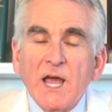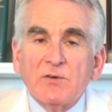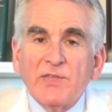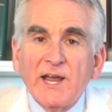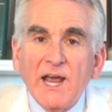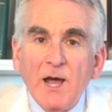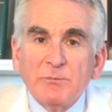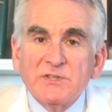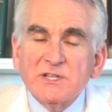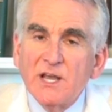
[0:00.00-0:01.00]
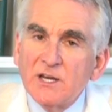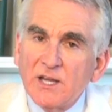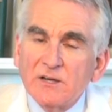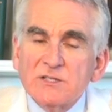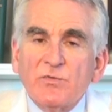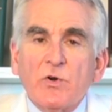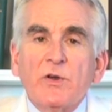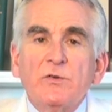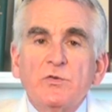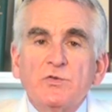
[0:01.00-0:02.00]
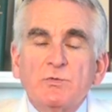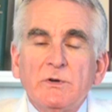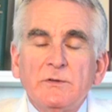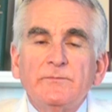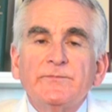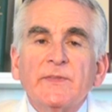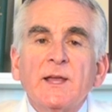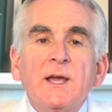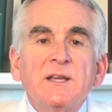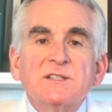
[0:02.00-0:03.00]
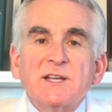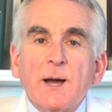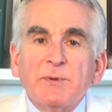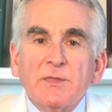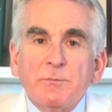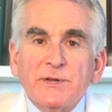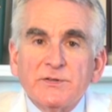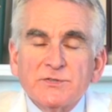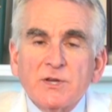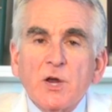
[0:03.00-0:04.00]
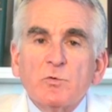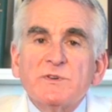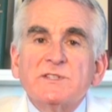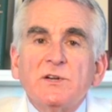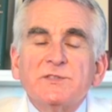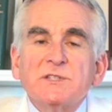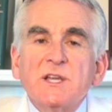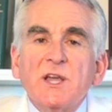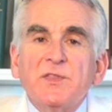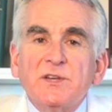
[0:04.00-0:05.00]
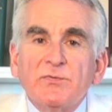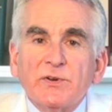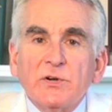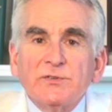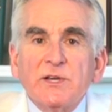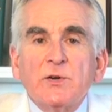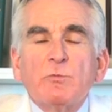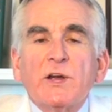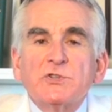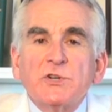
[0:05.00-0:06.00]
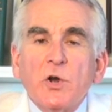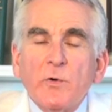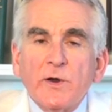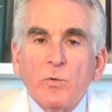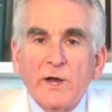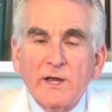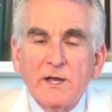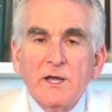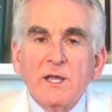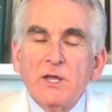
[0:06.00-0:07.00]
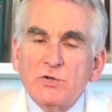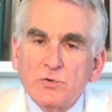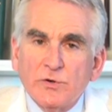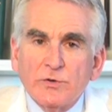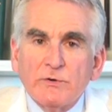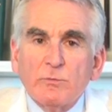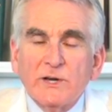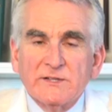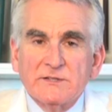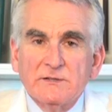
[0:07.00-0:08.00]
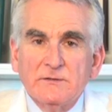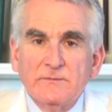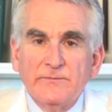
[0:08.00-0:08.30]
And if that happens, and again, it's very unusual, stopping the pills results in the difficulty in erection going away in two to three weeks.